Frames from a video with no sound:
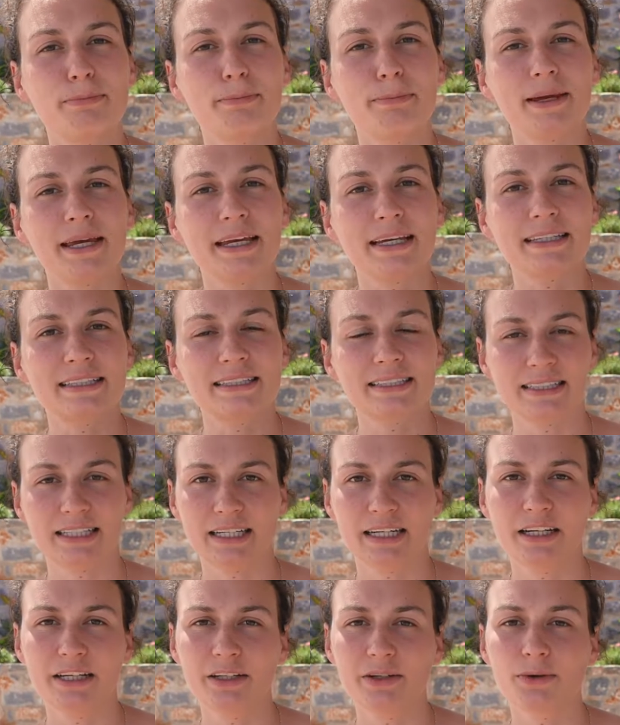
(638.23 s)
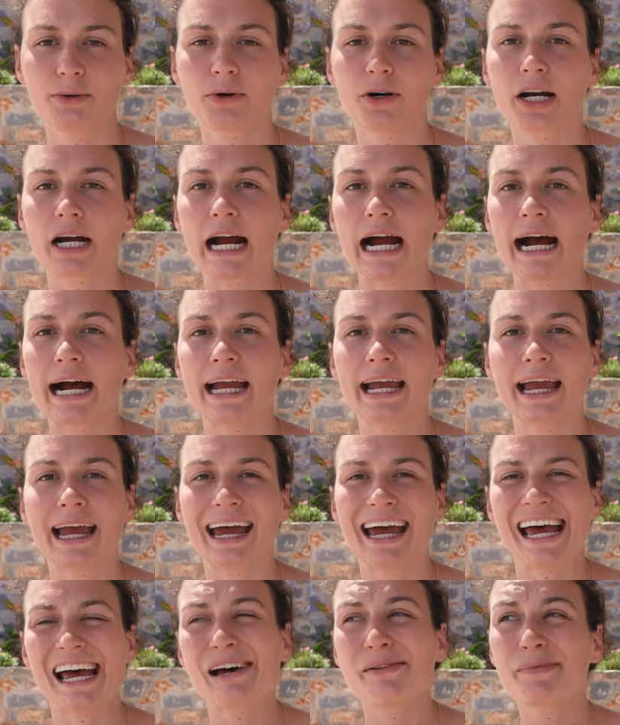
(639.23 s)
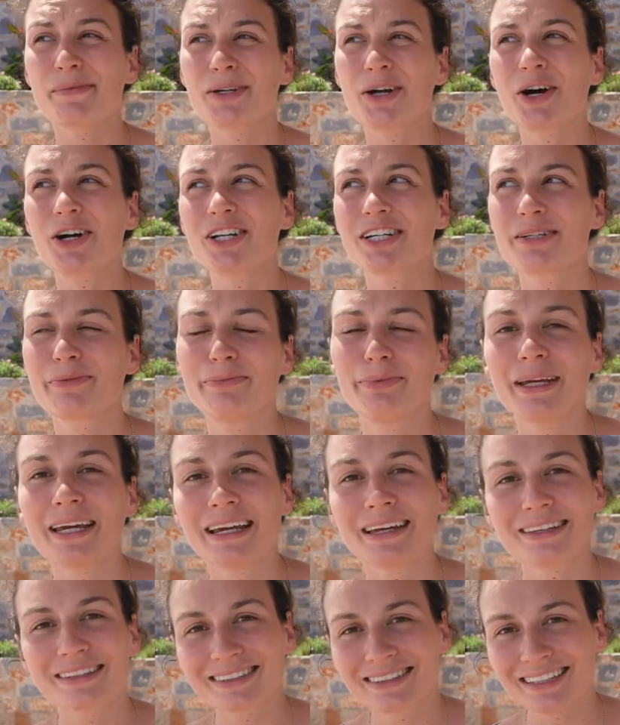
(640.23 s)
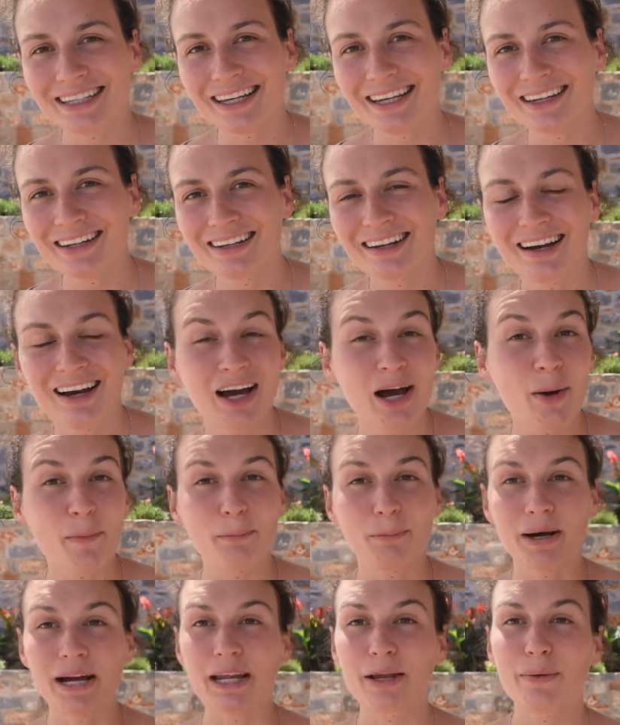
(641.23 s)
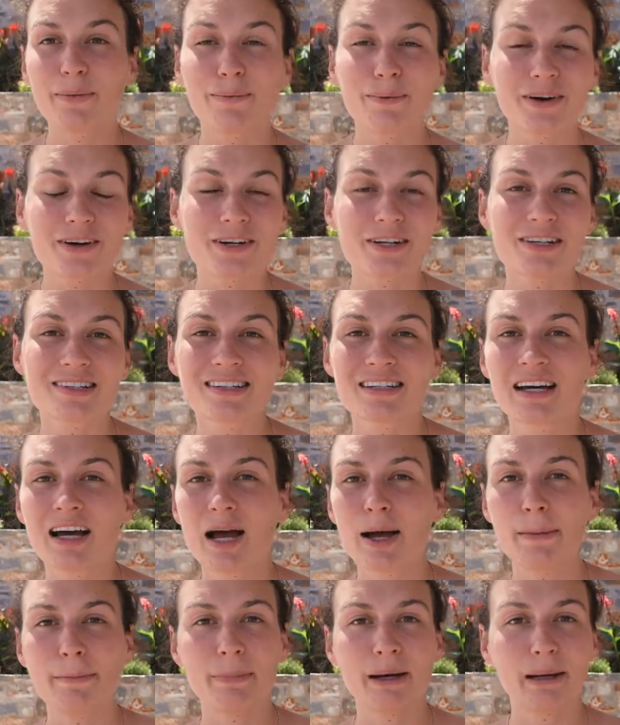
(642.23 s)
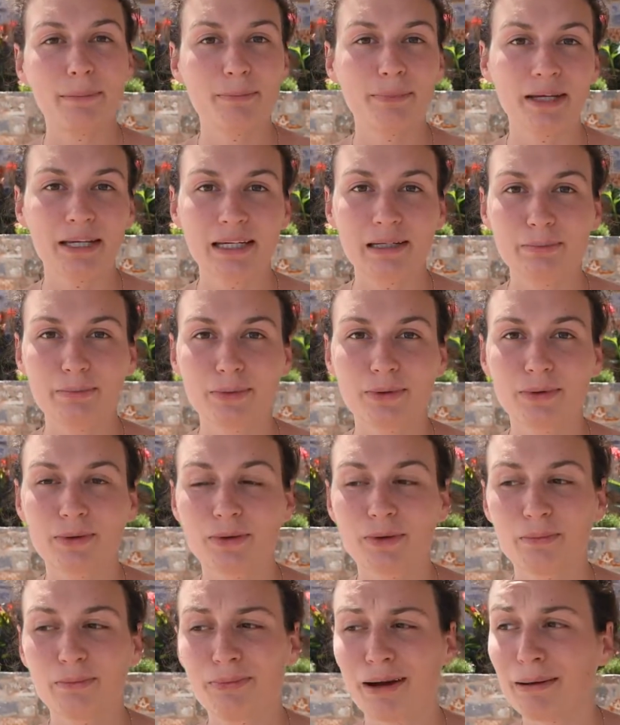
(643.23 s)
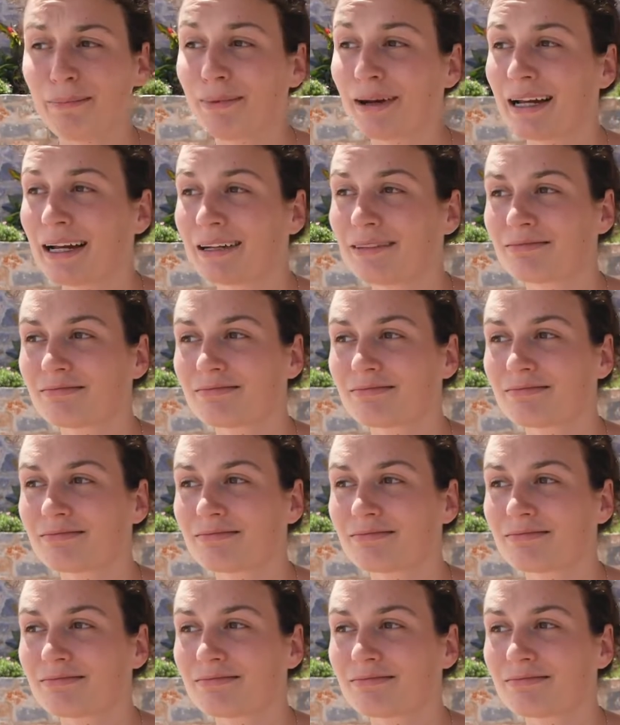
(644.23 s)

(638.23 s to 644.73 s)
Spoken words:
being seen, or I am not being seen by the world, by people, by my